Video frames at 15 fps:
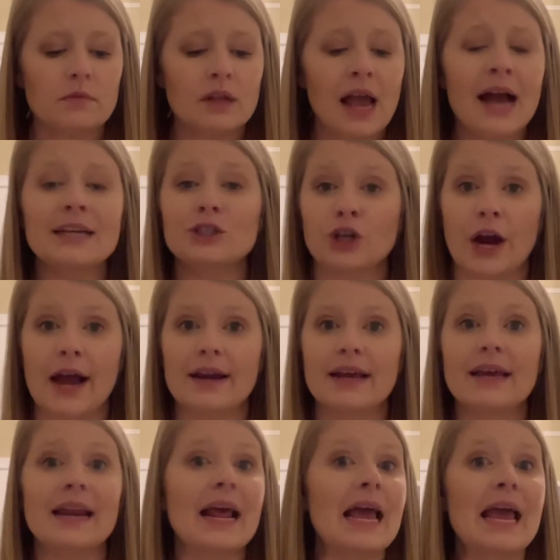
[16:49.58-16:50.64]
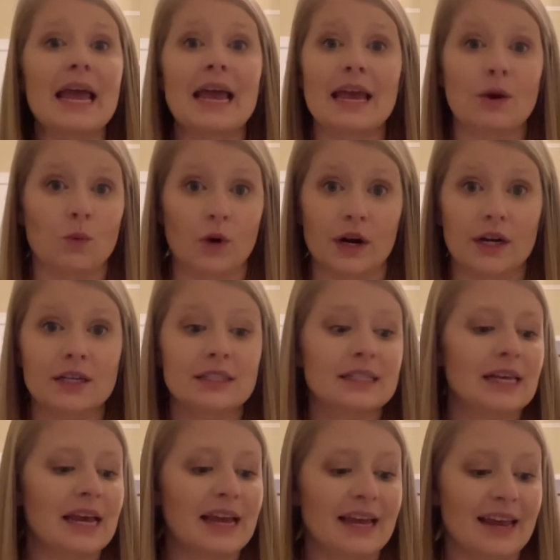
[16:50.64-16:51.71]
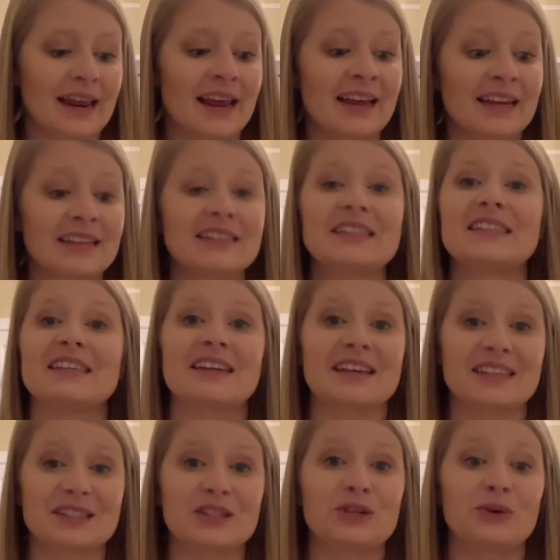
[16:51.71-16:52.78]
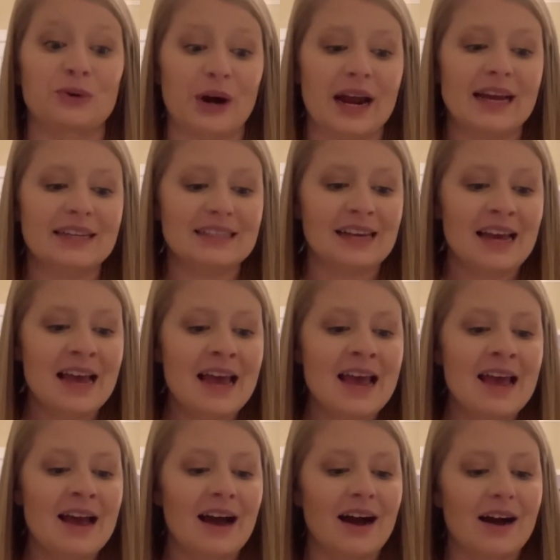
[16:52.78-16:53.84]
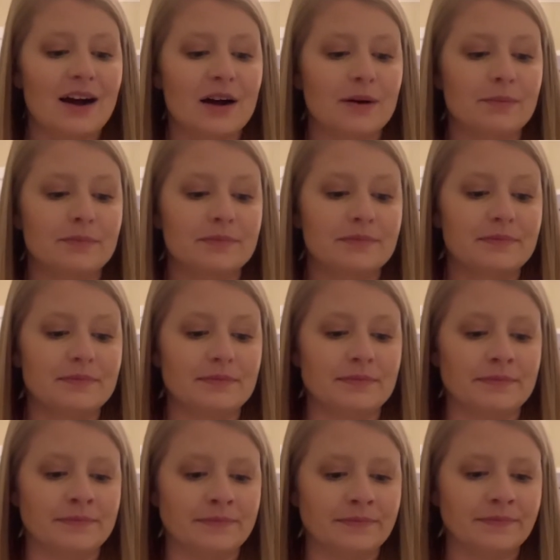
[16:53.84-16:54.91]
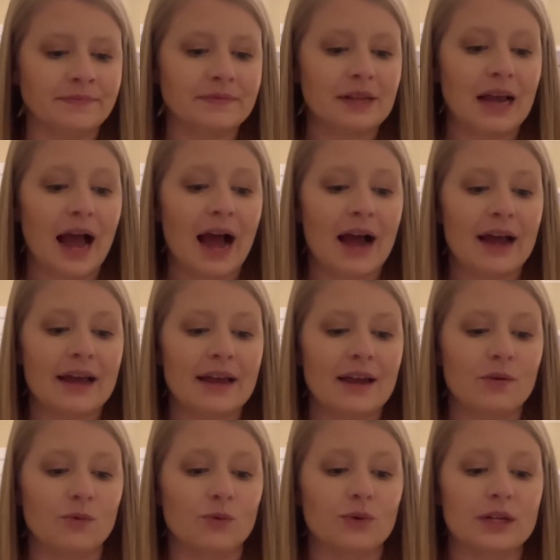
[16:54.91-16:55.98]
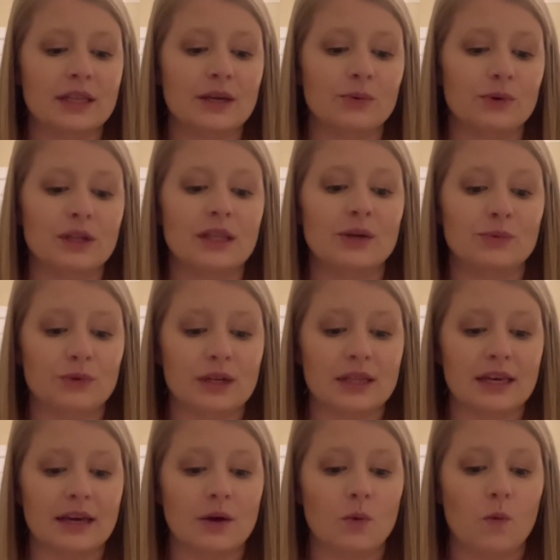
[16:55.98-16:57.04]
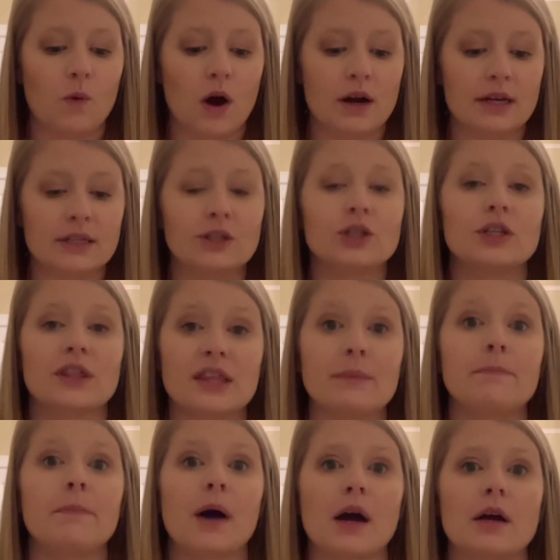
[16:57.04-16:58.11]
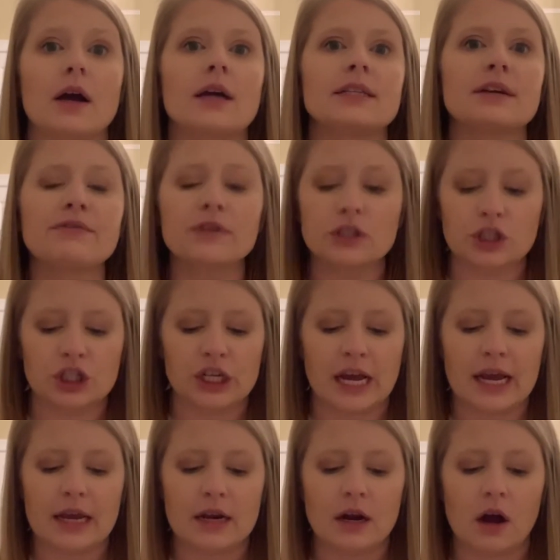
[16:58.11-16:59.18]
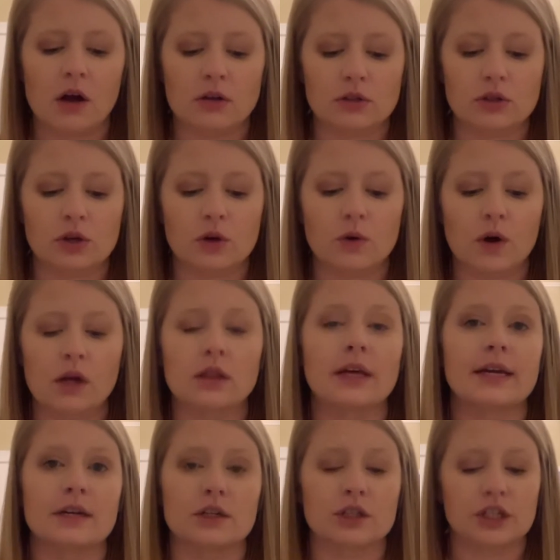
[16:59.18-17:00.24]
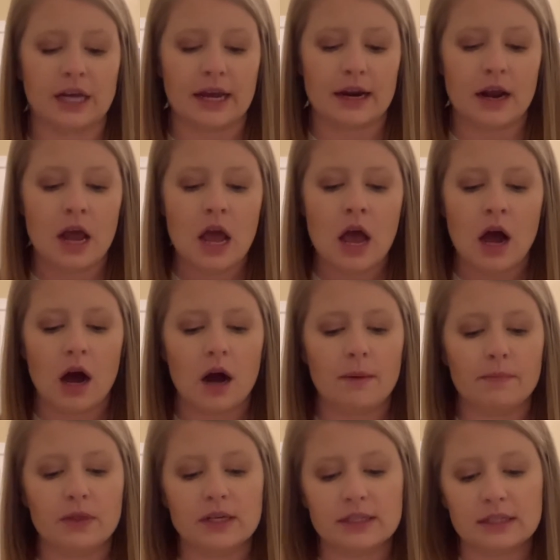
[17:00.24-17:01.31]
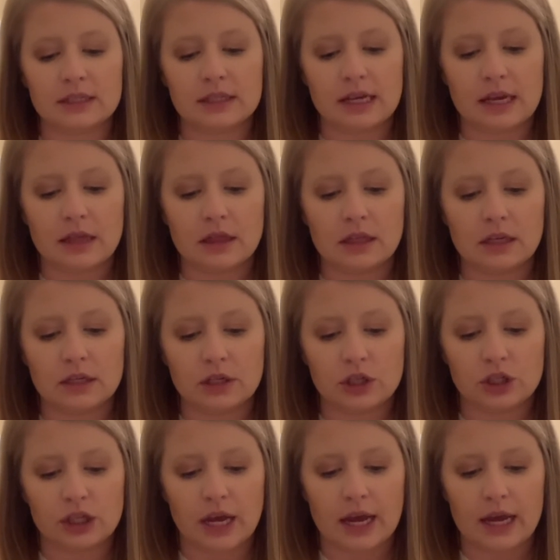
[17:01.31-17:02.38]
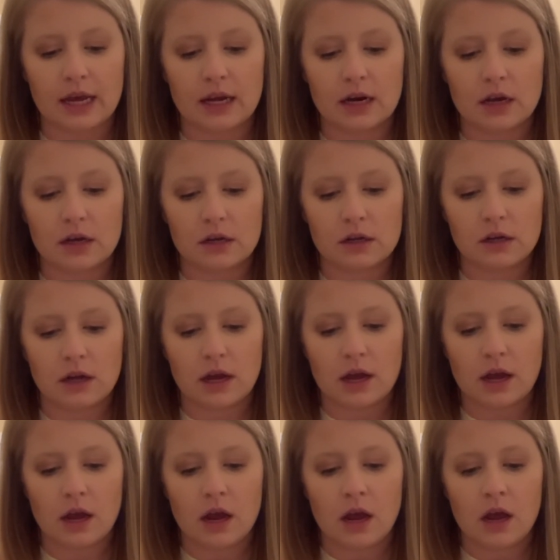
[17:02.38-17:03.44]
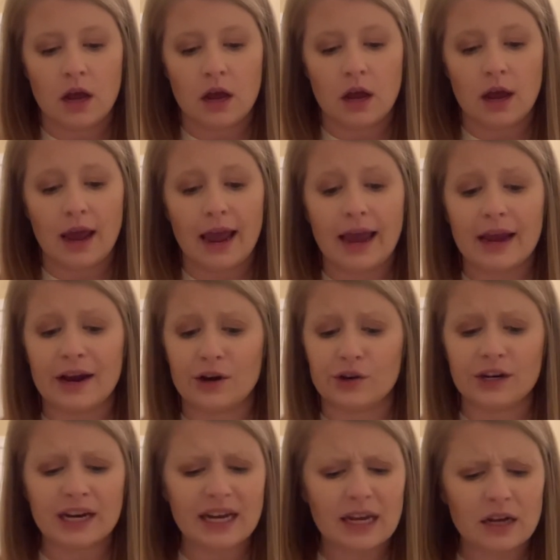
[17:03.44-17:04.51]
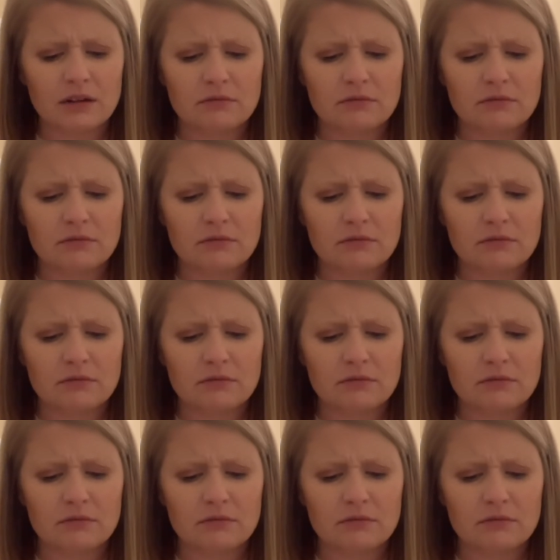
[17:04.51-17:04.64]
I tried it. It works. It's great. I really wanted a different shade, also a lighter shade. This is in the shade Airy.